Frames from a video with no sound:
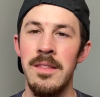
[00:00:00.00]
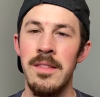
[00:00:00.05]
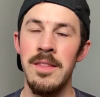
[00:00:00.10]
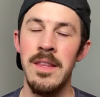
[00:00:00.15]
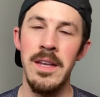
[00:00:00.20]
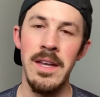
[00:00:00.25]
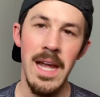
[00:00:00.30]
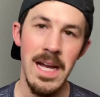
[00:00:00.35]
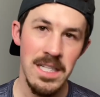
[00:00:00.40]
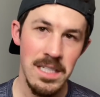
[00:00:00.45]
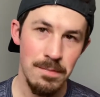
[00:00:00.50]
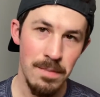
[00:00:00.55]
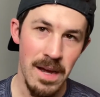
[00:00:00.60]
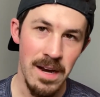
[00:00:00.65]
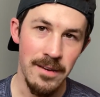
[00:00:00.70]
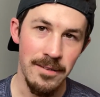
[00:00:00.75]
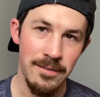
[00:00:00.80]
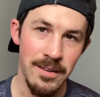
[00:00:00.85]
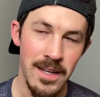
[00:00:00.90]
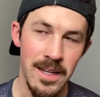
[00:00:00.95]
The next
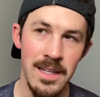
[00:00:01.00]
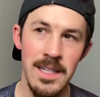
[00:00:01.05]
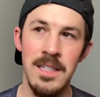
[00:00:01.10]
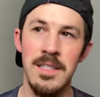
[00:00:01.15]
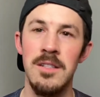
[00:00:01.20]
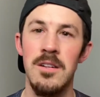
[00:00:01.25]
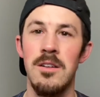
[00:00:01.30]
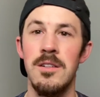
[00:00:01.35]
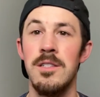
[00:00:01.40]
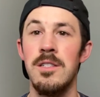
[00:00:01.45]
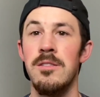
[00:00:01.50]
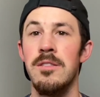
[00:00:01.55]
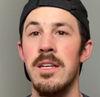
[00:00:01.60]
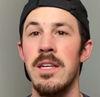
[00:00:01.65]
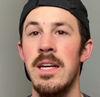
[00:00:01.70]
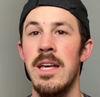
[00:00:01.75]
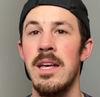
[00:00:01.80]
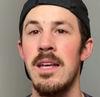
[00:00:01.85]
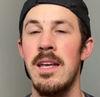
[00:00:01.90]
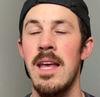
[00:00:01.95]
benefit is also
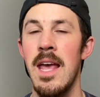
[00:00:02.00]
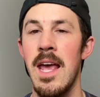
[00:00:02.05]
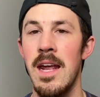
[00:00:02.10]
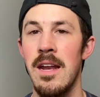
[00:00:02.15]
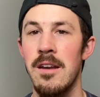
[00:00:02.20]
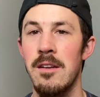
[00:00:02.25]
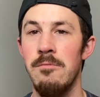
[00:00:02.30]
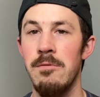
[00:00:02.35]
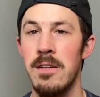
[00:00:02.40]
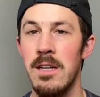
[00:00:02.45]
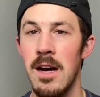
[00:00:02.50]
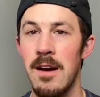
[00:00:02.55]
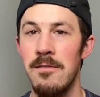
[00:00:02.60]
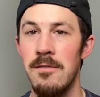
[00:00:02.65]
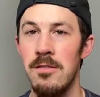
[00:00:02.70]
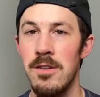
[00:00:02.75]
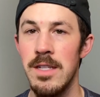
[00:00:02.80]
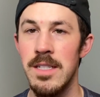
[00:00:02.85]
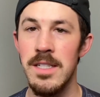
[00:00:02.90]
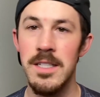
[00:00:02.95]
the Canada
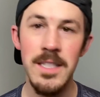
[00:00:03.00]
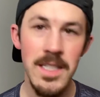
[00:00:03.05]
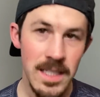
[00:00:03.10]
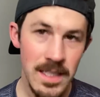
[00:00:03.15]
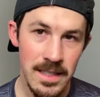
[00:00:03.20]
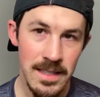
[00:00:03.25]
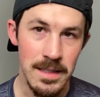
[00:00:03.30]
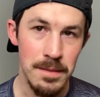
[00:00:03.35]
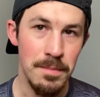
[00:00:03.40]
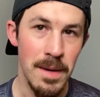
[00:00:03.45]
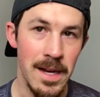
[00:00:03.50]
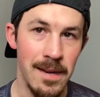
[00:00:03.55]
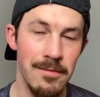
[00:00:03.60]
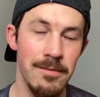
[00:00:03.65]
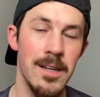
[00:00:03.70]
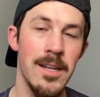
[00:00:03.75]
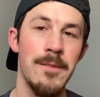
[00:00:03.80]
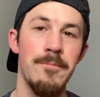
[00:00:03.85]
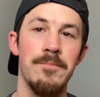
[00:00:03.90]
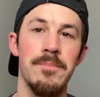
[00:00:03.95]
Recovery Sickness
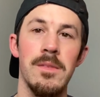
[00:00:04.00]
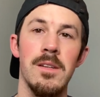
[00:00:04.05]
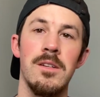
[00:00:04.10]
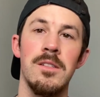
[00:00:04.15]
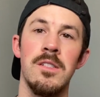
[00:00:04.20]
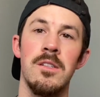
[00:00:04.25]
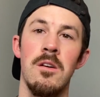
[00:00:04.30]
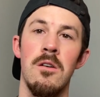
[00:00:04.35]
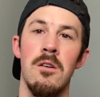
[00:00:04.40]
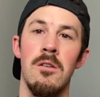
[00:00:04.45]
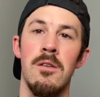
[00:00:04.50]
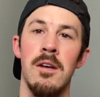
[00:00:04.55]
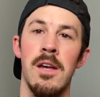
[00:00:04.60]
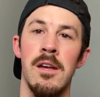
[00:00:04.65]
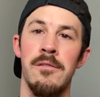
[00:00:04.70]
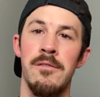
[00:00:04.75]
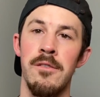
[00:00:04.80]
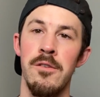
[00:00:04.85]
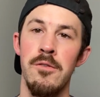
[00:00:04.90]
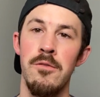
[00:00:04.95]
Benefit. So
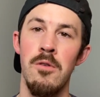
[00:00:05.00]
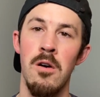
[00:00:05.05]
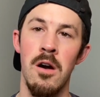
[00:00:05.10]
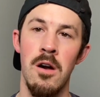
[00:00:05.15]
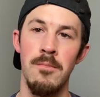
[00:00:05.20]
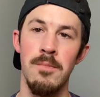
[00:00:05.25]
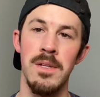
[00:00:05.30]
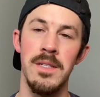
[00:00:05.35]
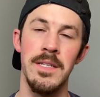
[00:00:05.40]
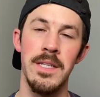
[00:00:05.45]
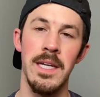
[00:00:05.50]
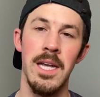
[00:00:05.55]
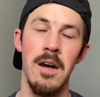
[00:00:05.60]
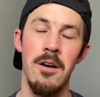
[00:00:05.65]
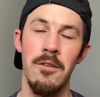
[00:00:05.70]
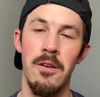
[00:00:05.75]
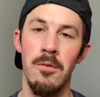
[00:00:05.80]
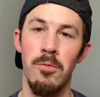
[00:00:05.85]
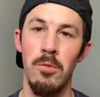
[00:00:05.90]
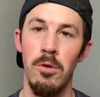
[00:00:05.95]
if you are missing
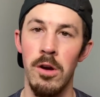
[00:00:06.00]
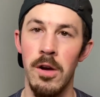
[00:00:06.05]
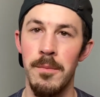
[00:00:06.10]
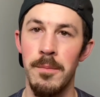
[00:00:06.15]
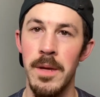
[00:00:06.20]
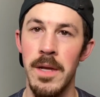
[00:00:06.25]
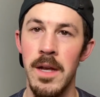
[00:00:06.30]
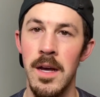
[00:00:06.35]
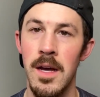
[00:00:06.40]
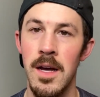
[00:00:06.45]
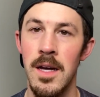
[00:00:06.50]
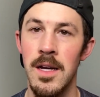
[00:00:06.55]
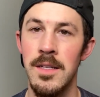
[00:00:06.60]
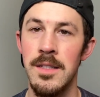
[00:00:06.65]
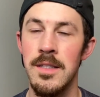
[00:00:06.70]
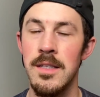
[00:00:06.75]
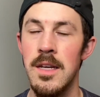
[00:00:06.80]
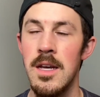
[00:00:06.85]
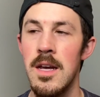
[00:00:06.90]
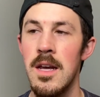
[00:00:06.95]
out on work
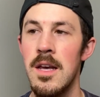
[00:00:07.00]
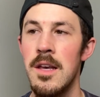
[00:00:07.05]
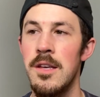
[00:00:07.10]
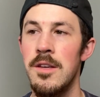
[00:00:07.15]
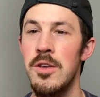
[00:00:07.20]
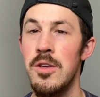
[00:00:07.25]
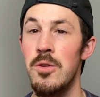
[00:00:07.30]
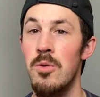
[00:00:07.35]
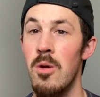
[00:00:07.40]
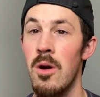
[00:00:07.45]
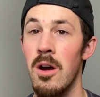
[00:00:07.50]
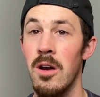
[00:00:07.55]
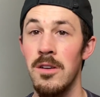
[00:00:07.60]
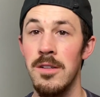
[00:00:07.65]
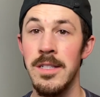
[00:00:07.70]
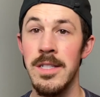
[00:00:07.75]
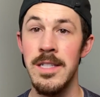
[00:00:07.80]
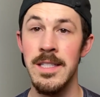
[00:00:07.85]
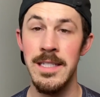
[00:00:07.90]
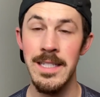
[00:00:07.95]
because you are
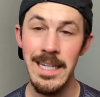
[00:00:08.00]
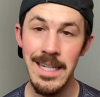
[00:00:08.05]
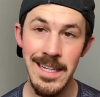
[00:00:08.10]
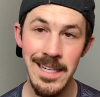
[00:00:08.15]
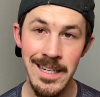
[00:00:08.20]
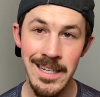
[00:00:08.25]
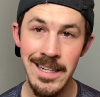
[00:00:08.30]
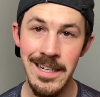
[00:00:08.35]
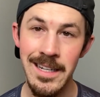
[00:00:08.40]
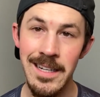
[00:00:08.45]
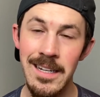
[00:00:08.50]
sick,